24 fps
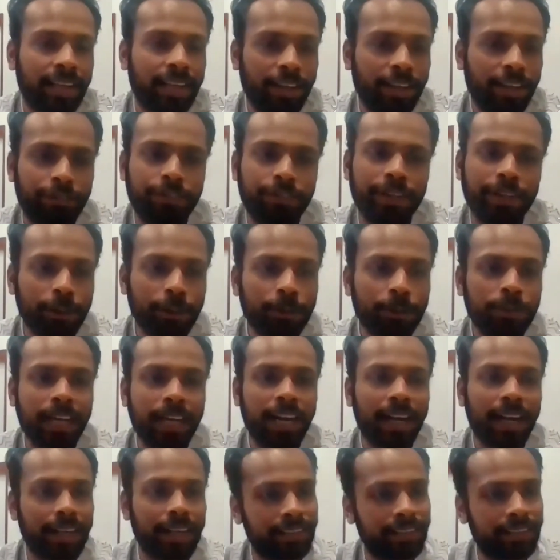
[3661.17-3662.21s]
If we do
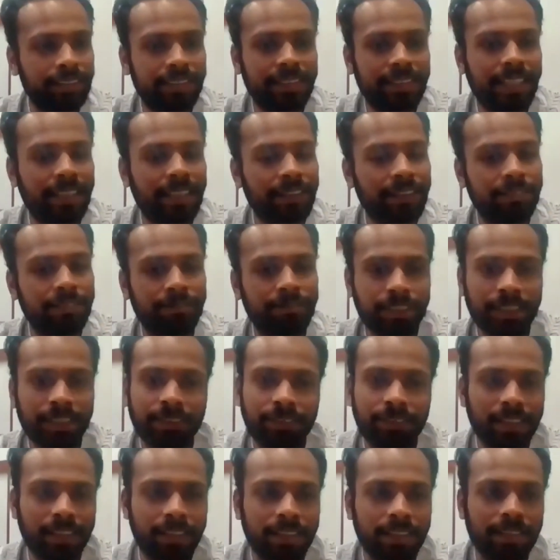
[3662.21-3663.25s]
that, then we
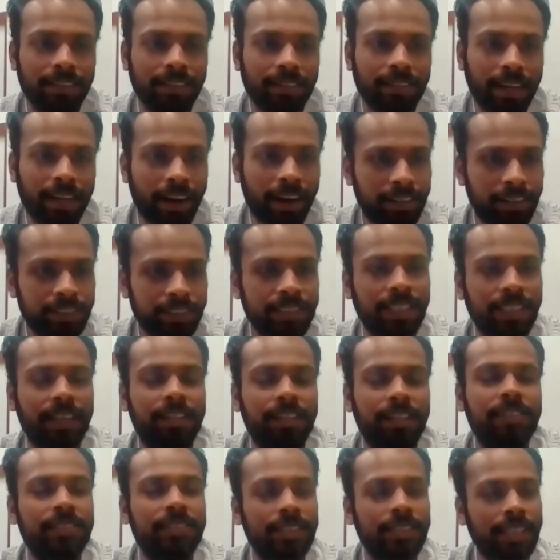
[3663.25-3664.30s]
will
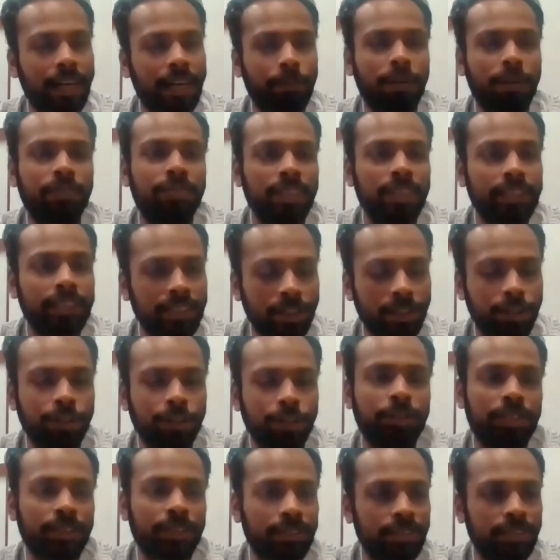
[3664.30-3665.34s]
ourselves come up with
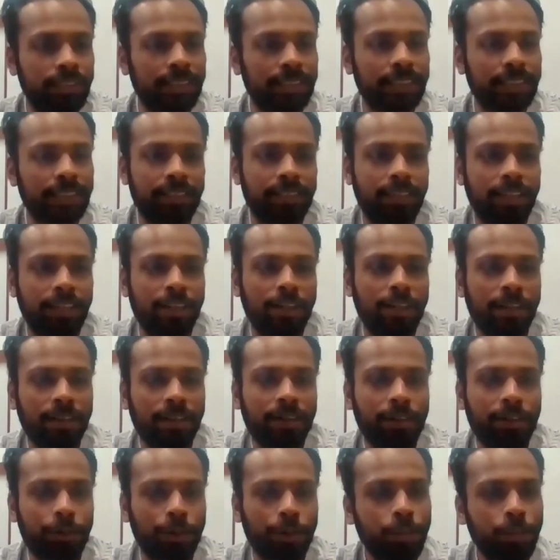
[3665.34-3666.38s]
solutions
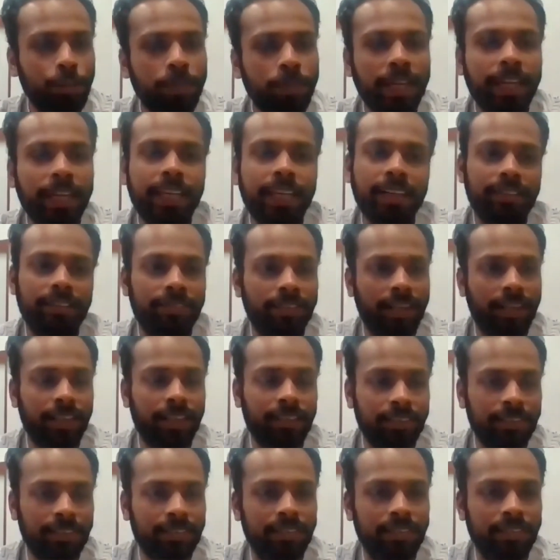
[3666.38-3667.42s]
to make it fun.
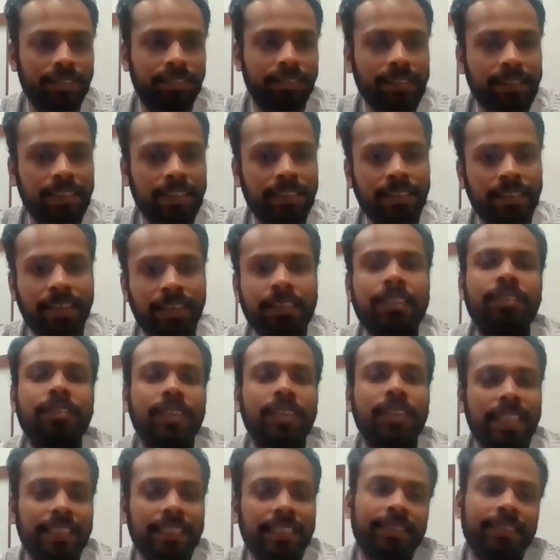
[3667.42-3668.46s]

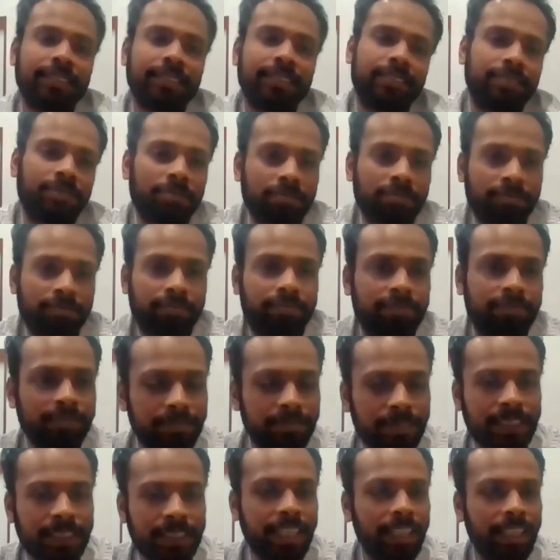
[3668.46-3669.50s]
Otherwise,
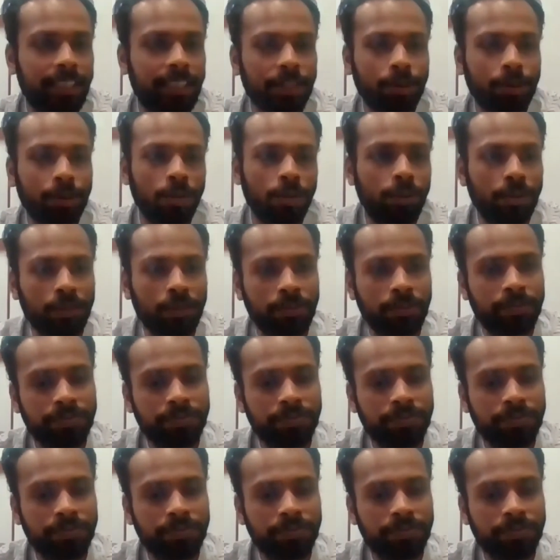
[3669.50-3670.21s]
status quo.